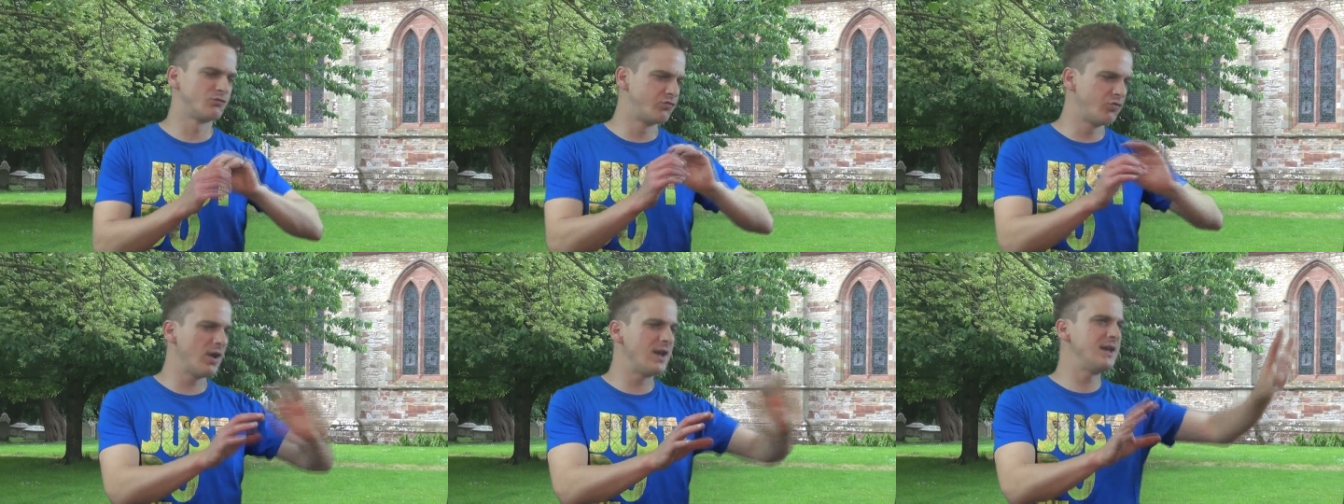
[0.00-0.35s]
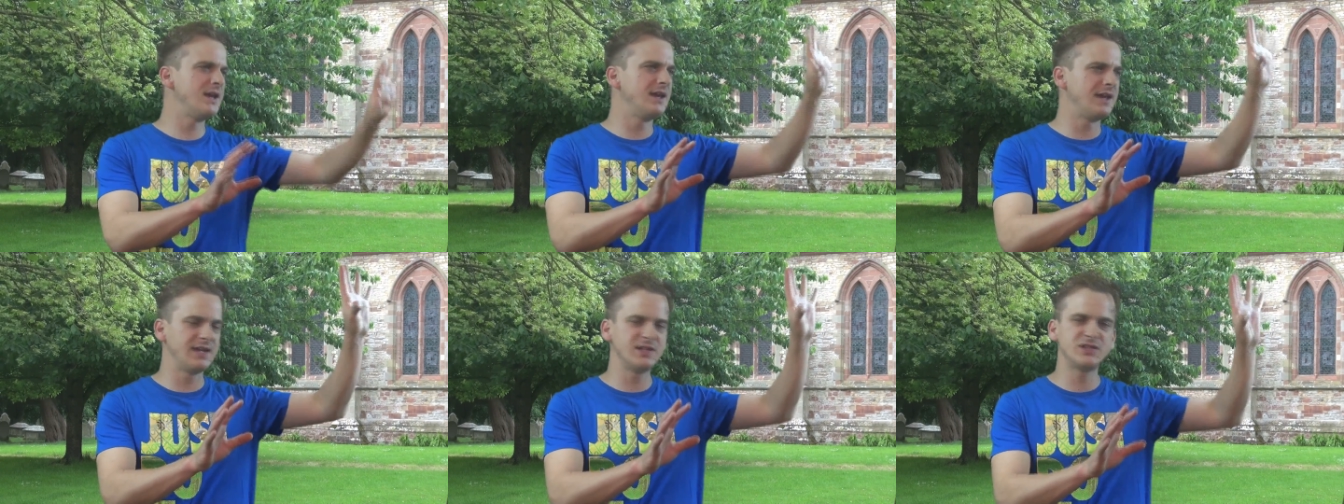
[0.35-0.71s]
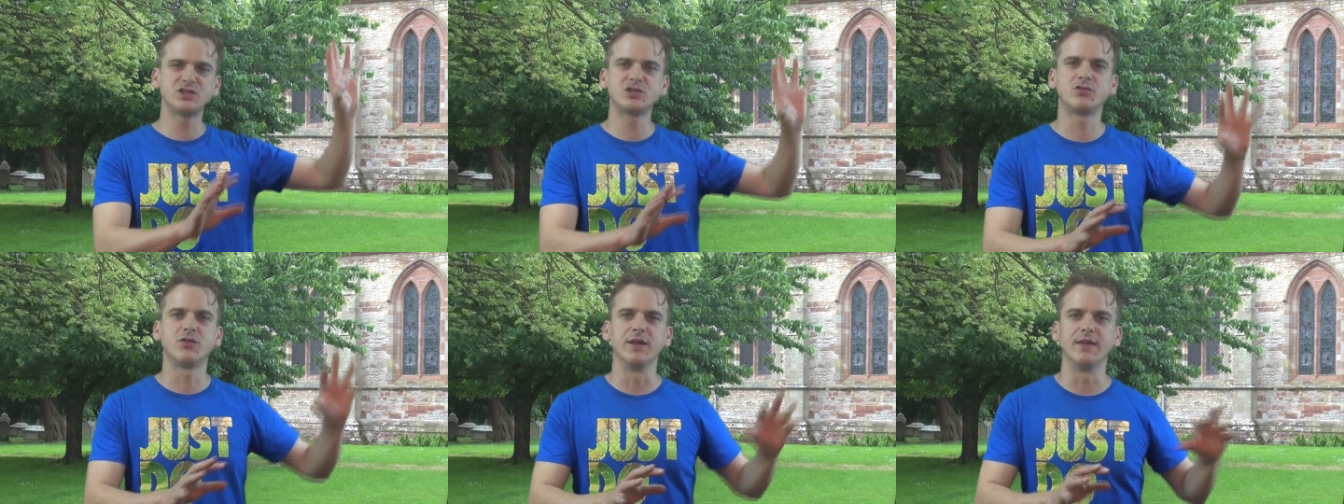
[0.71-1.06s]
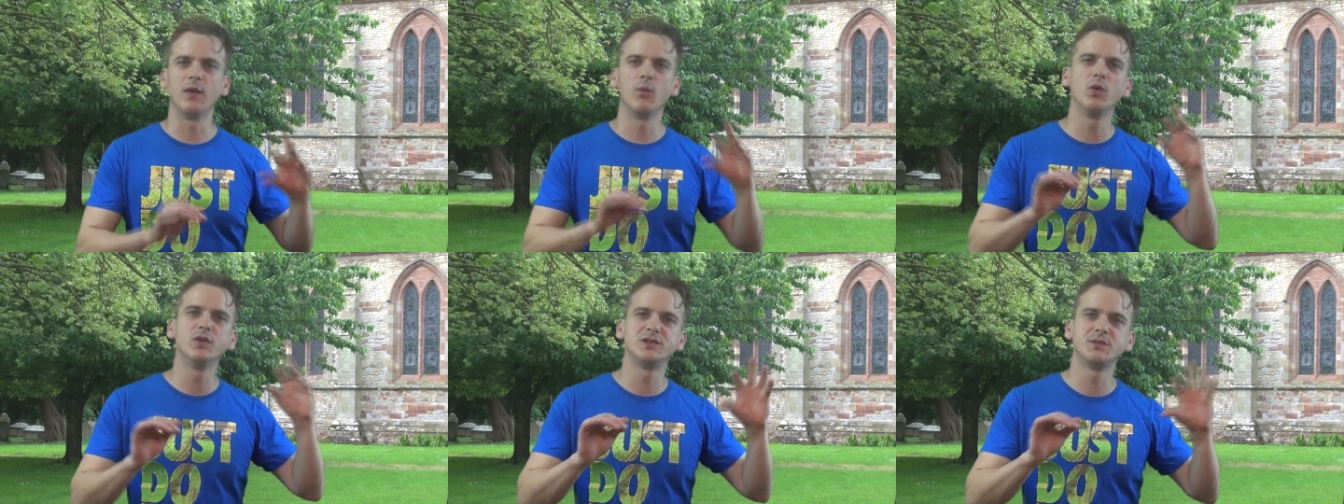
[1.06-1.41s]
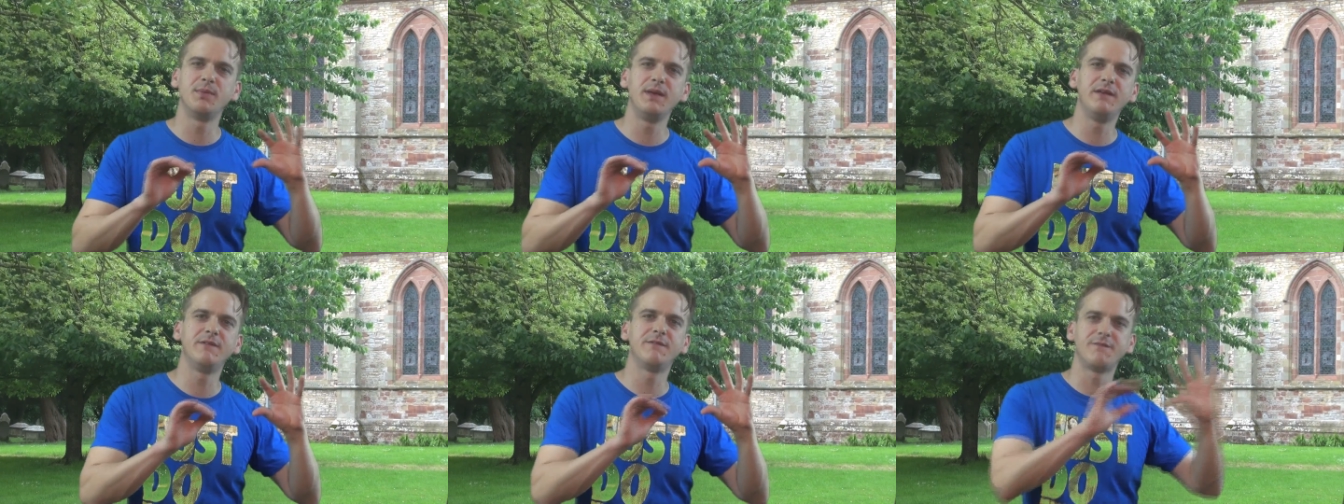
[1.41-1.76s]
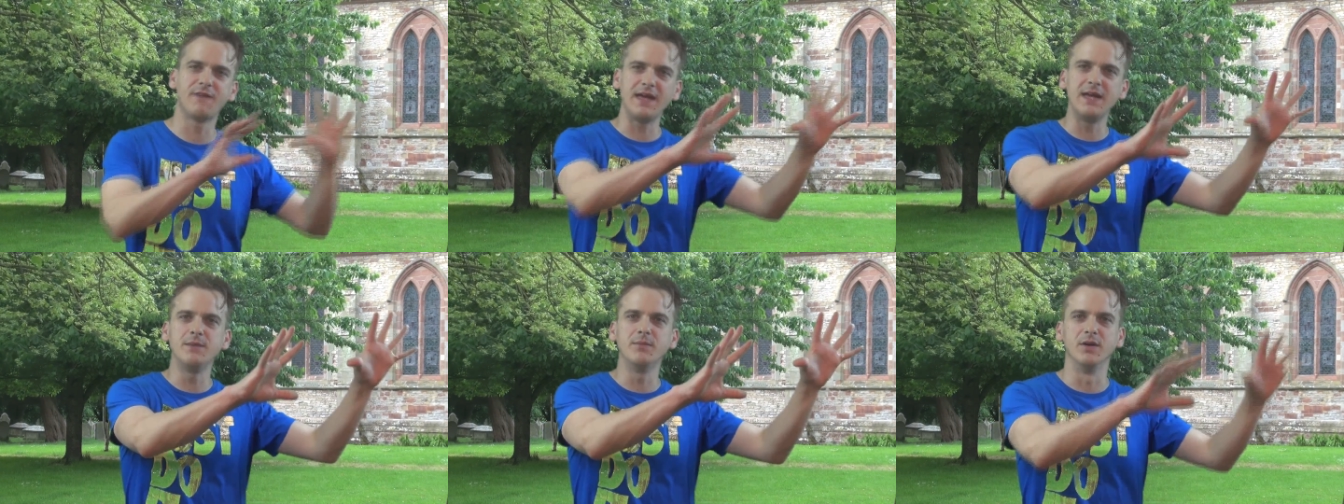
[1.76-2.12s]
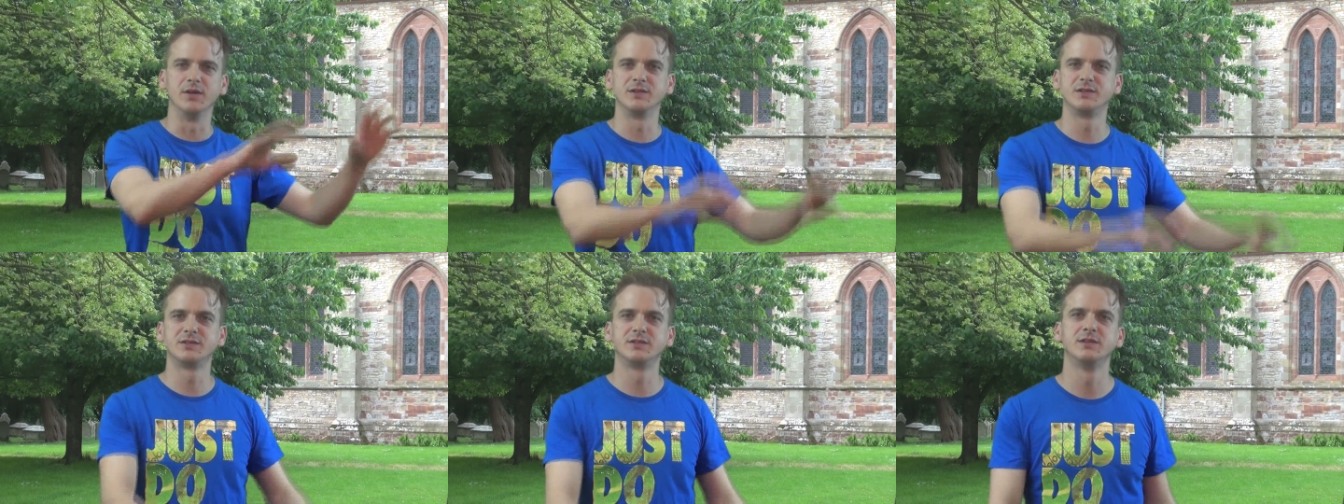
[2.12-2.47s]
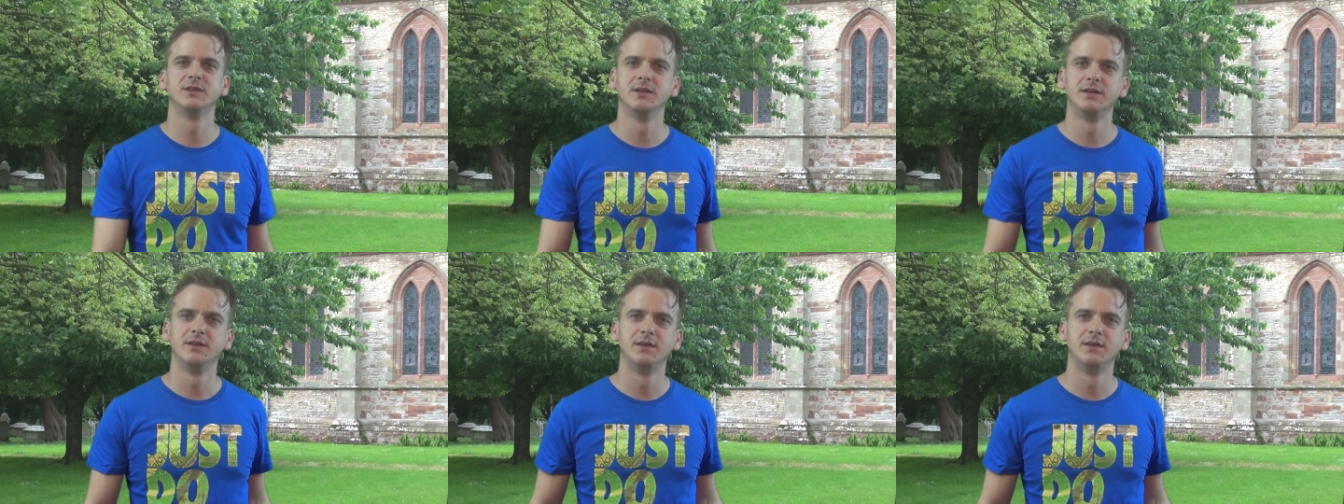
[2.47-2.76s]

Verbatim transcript: written in history. They want to be famous.